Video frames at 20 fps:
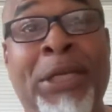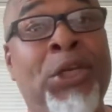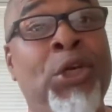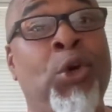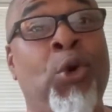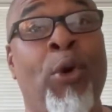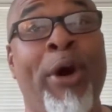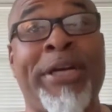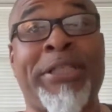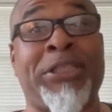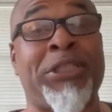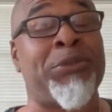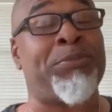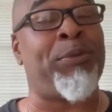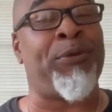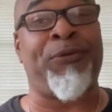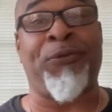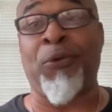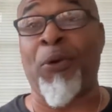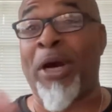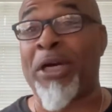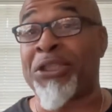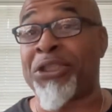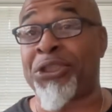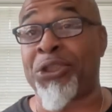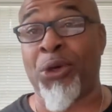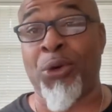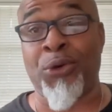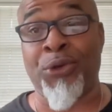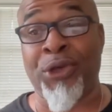any questions before I
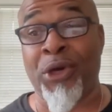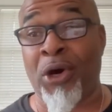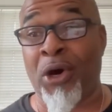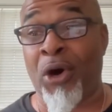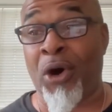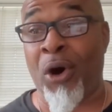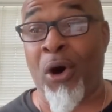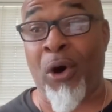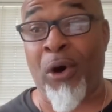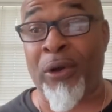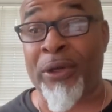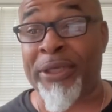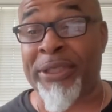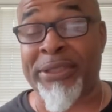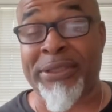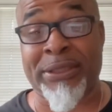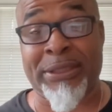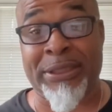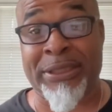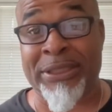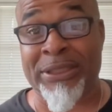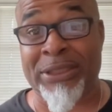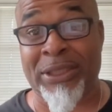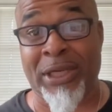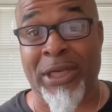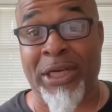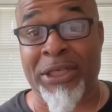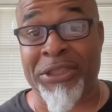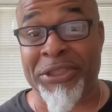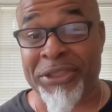show y'all all this this
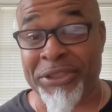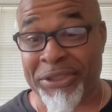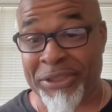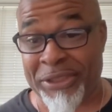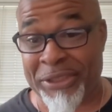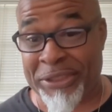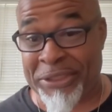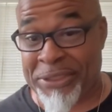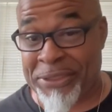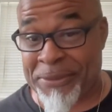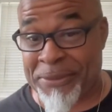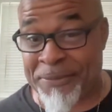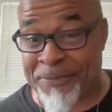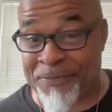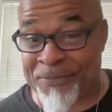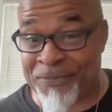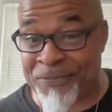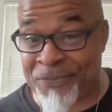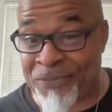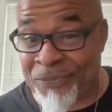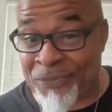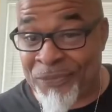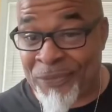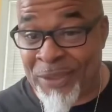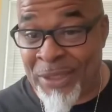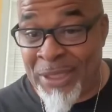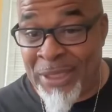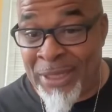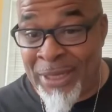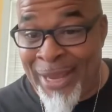lusciousness?
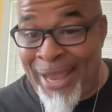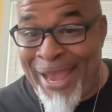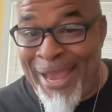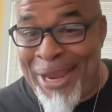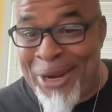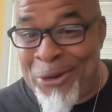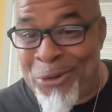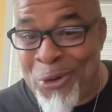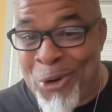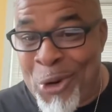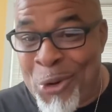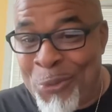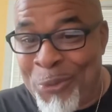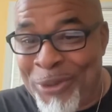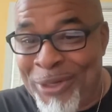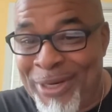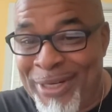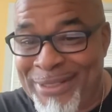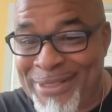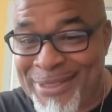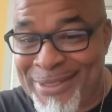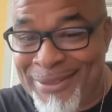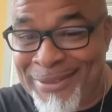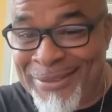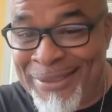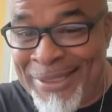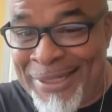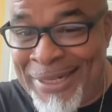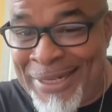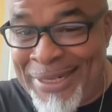Hey, Grumble Hudson.
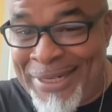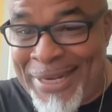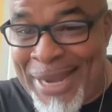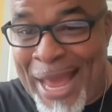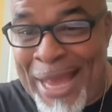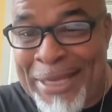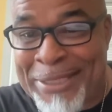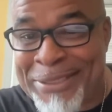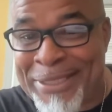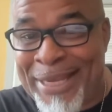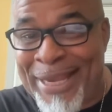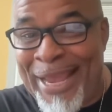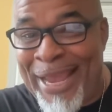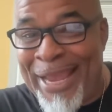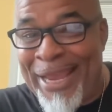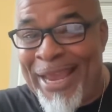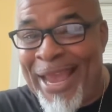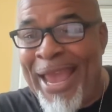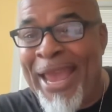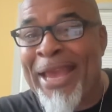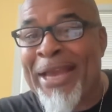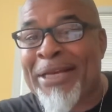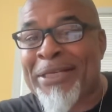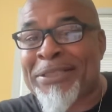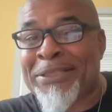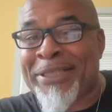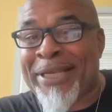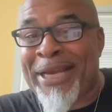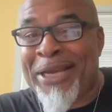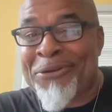Now I can say, hey, hey,
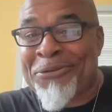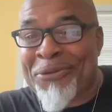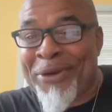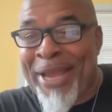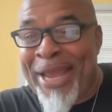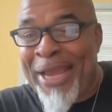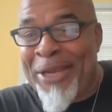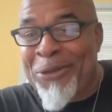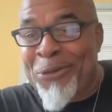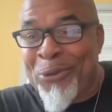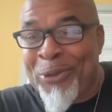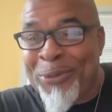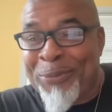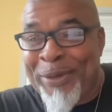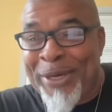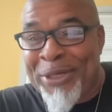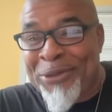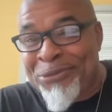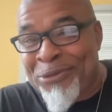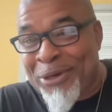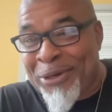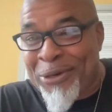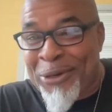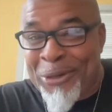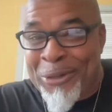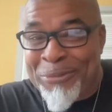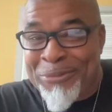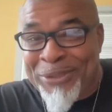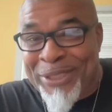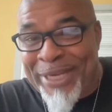Cassandra. Hey, newlywed trucker
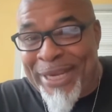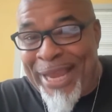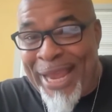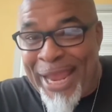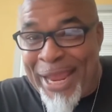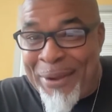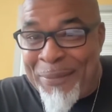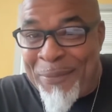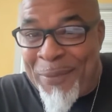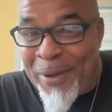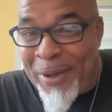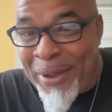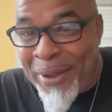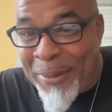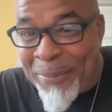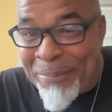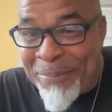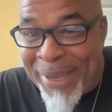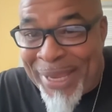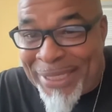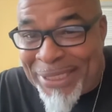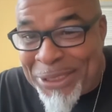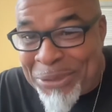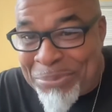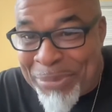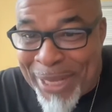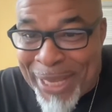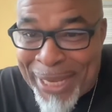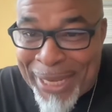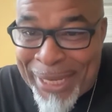homestead. Hey, uh, Manti
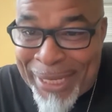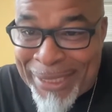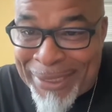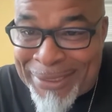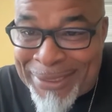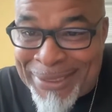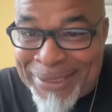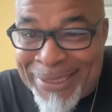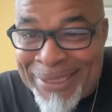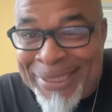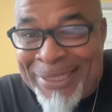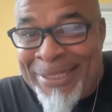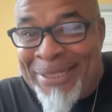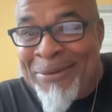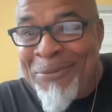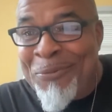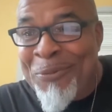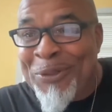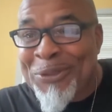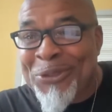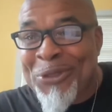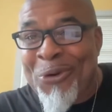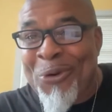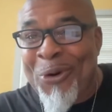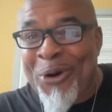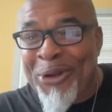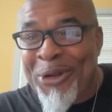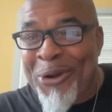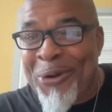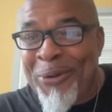Blades. What's
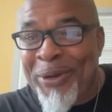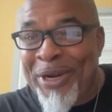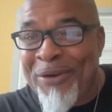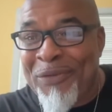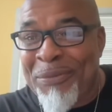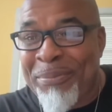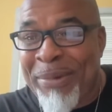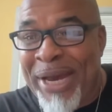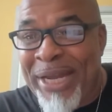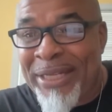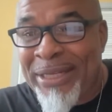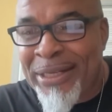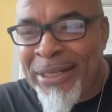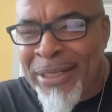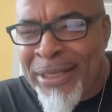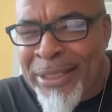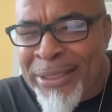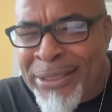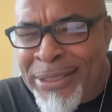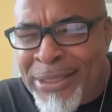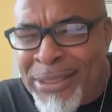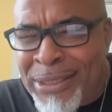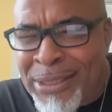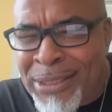going on, everybody? Uh,